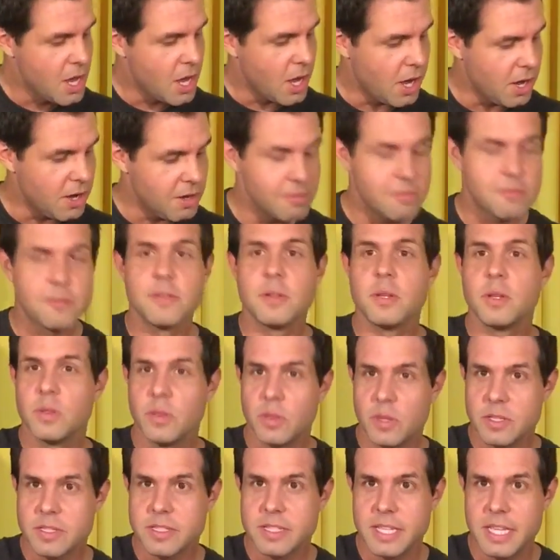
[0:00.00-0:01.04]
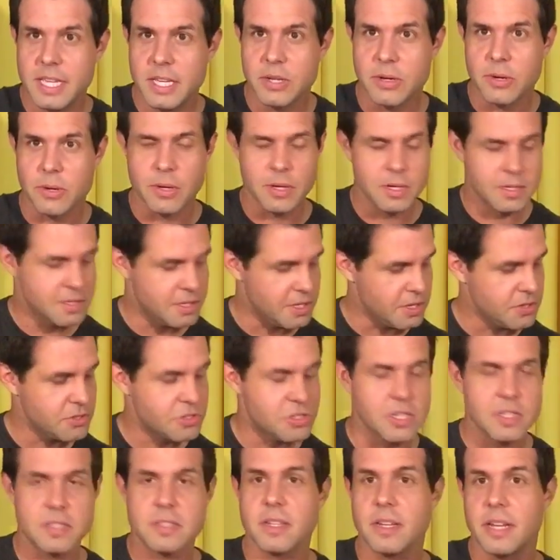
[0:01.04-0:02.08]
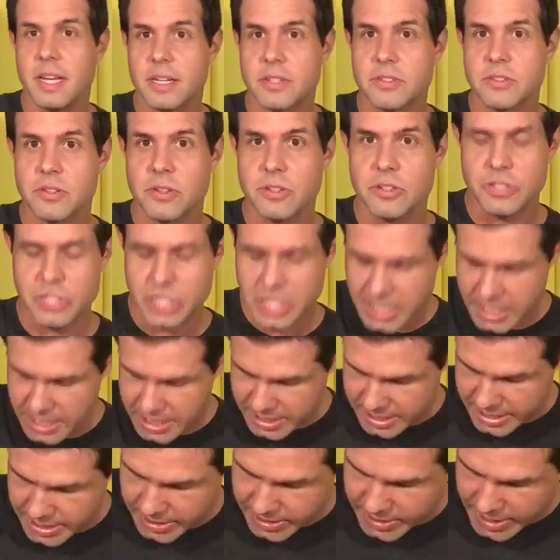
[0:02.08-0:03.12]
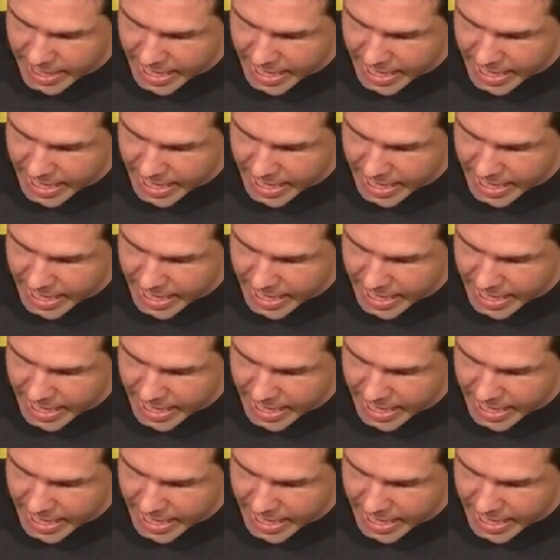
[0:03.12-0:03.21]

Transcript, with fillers: of the C chord, there's just an extra G in there.